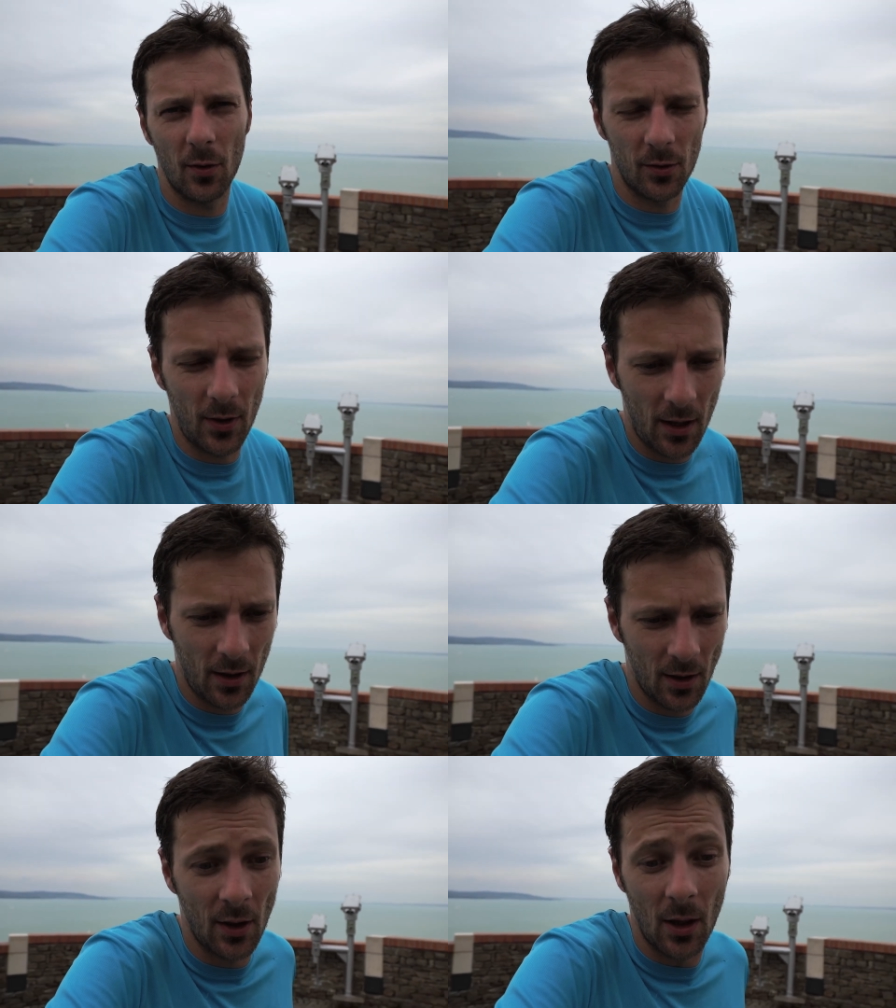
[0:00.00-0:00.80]
today
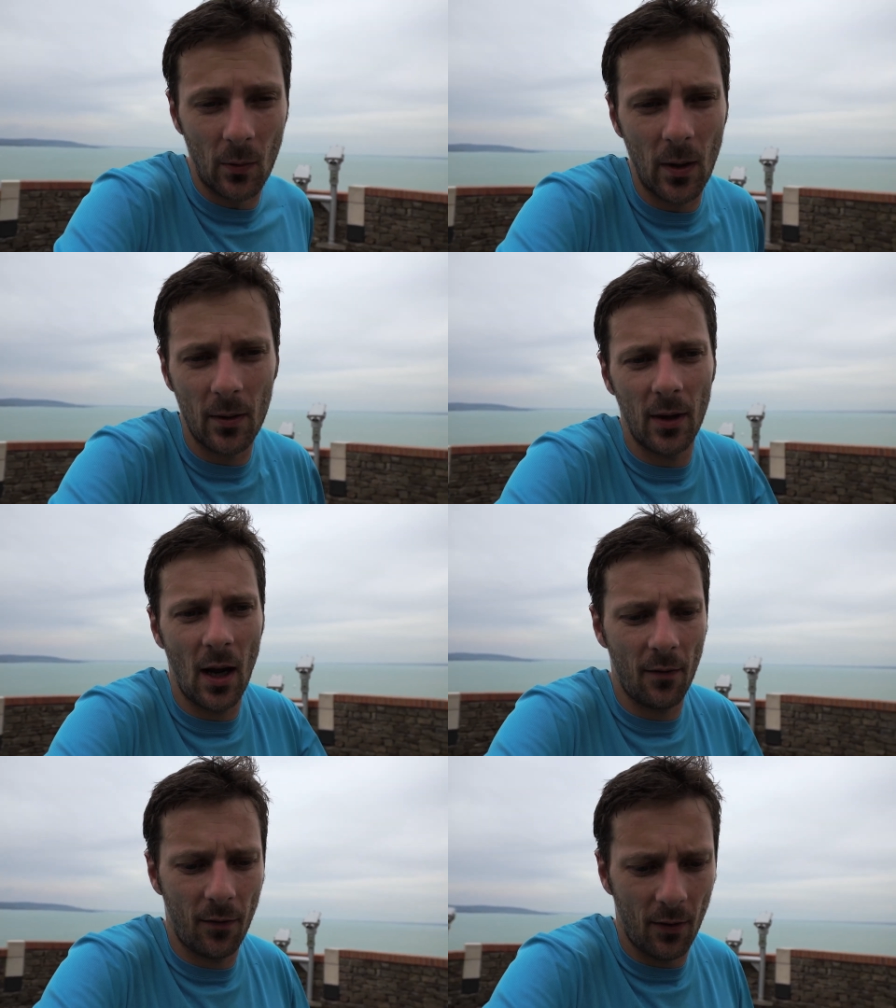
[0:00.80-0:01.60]
where we
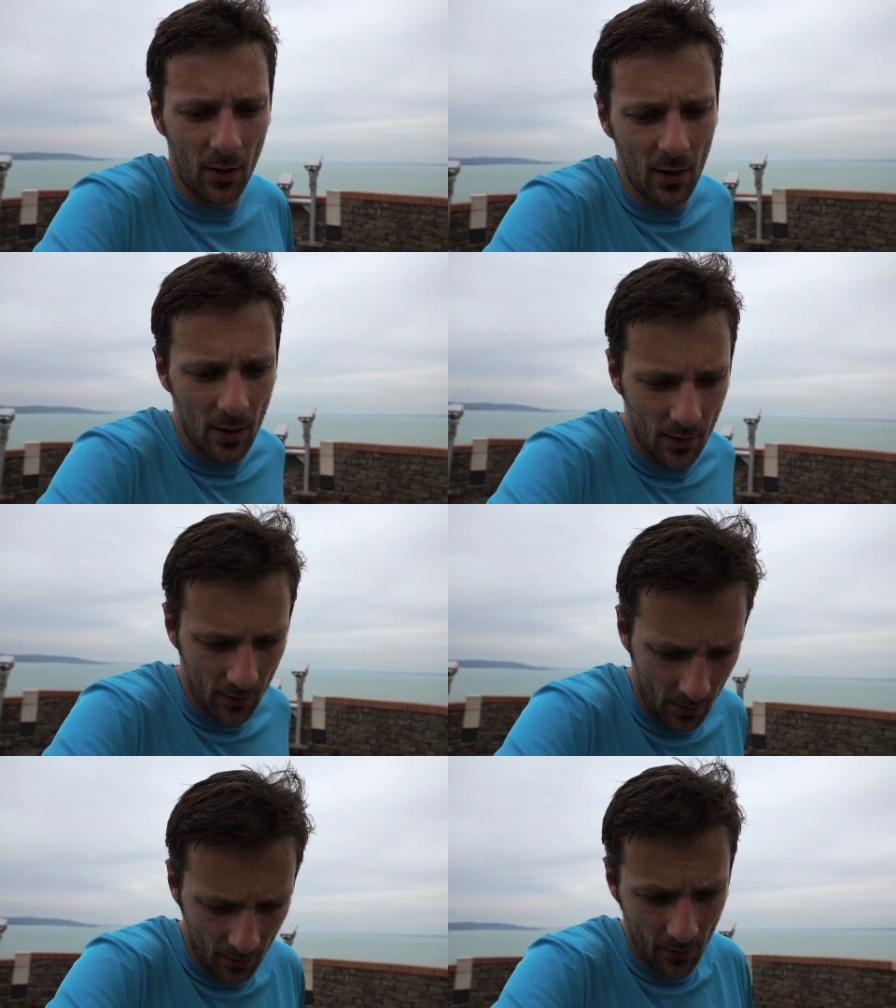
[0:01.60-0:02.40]
have
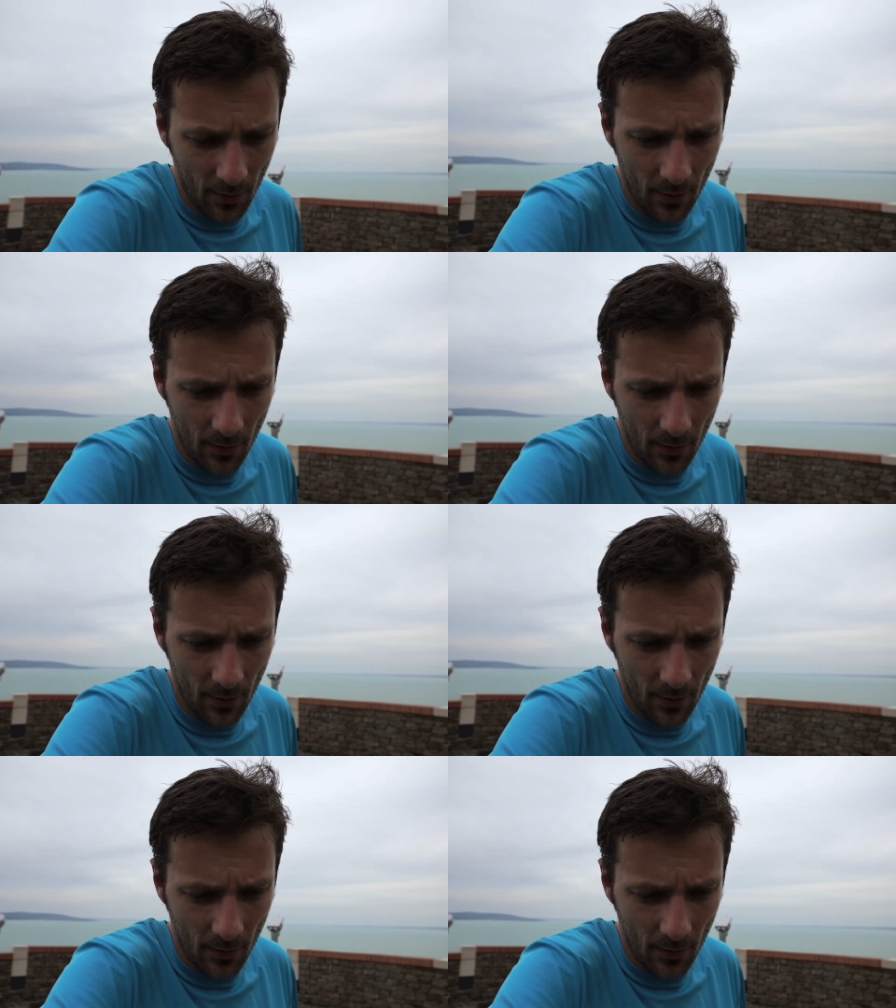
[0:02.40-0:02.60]
the